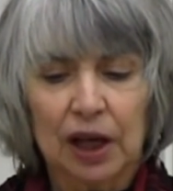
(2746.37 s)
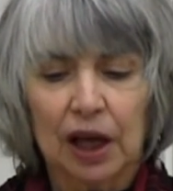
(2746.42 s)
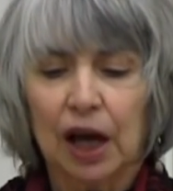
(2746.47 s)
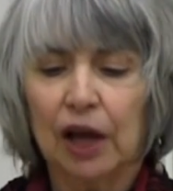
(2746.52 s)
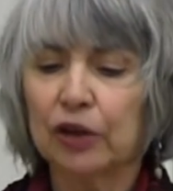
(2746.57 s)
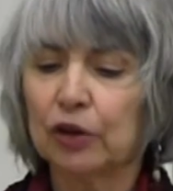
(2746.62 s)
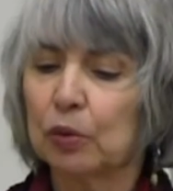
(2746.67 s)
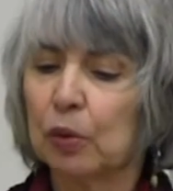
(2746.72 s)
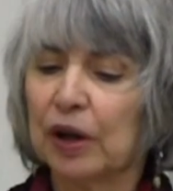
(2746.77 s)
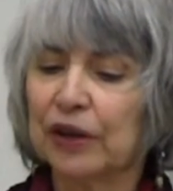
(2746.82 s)

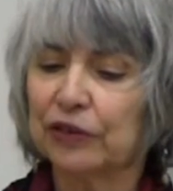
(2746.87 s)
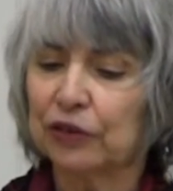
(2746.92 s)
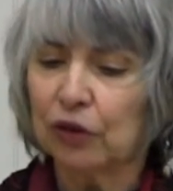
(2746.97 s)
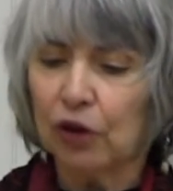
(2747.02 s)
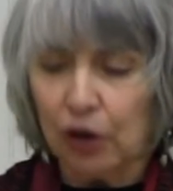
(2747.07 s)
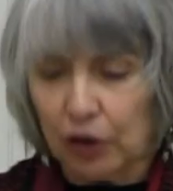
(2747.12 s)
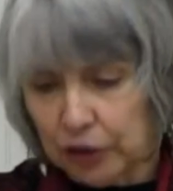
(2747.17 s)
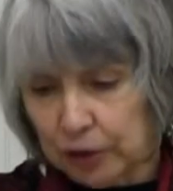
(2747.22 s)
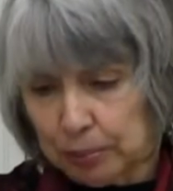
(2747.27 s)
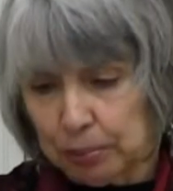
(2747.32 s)
otherwise
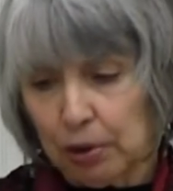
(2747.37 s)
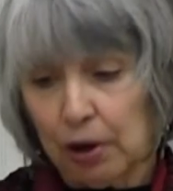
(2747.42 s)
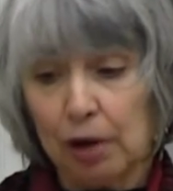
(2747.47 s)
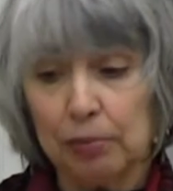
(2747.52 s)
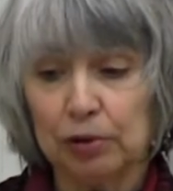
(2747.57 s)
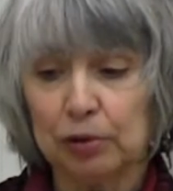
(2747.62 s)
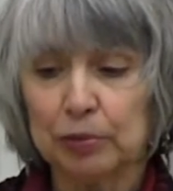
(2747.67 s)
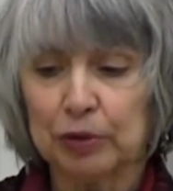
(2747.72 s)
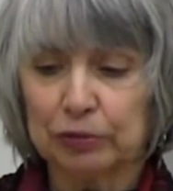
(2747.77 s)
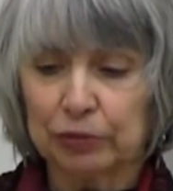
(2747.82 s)
called the
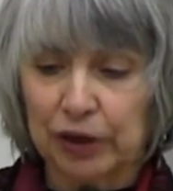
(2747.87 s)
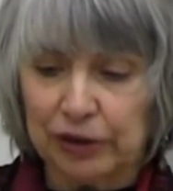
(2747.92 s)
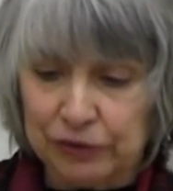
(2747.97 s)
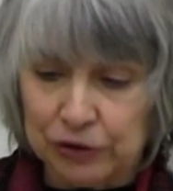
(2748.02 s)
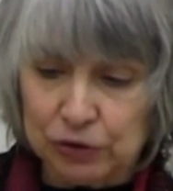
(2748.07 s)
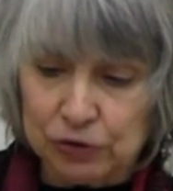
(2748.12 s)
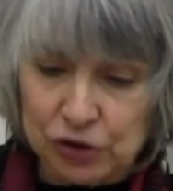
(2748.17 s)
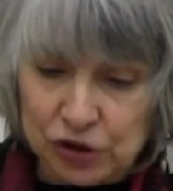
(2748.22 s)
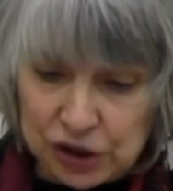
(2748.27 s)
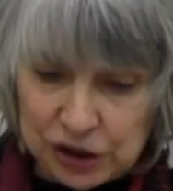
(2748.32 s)
problem of
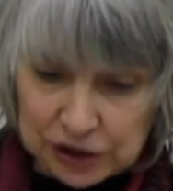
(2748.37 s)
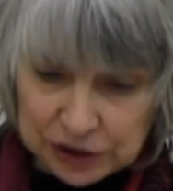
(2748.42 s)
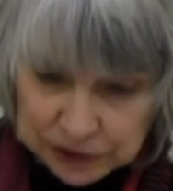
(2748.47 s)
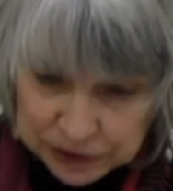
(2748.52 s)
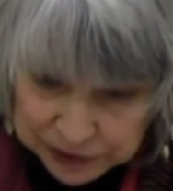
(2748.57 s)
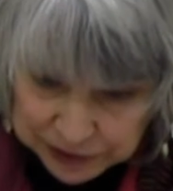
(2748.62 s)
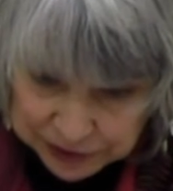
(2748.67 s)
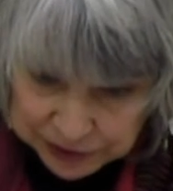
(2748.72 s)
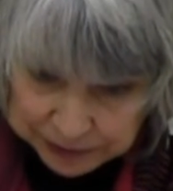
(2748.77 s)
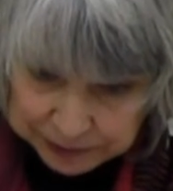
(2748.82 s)

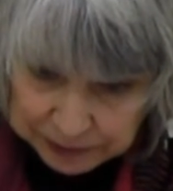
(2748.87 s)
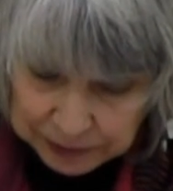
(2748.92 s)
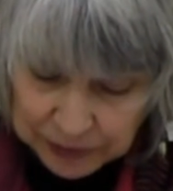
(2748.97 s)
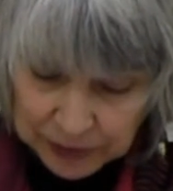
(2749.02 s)
refugees,